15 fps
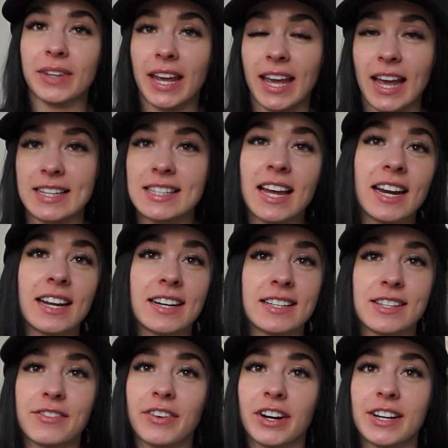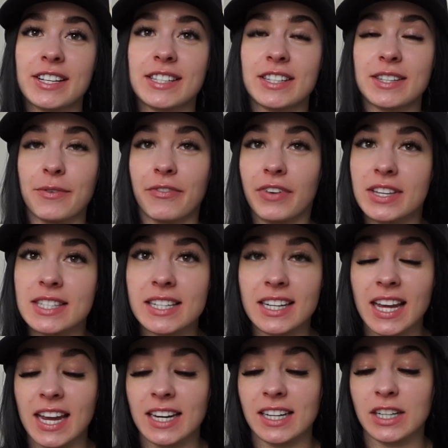Like I said, it is a very
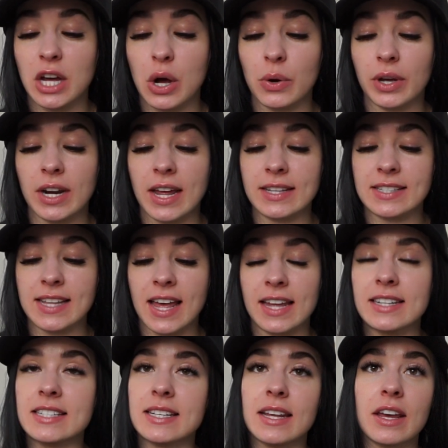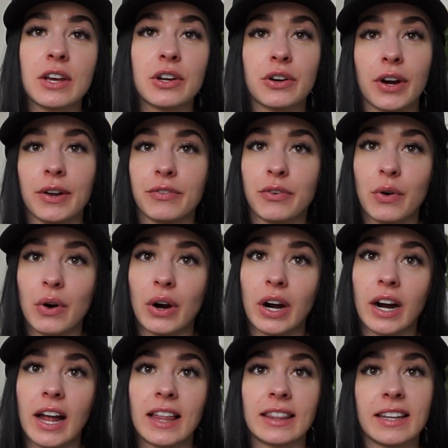sophisticated coconut scent great
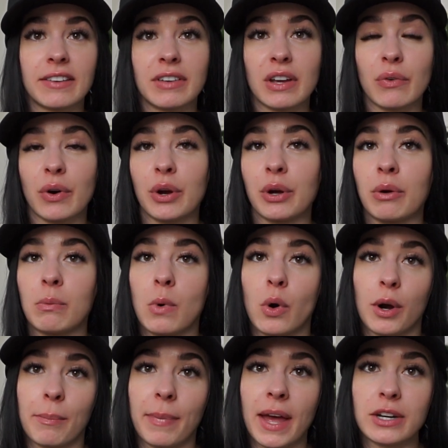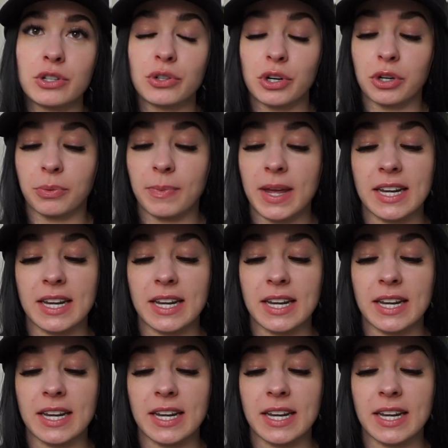for a living room or a bedroom.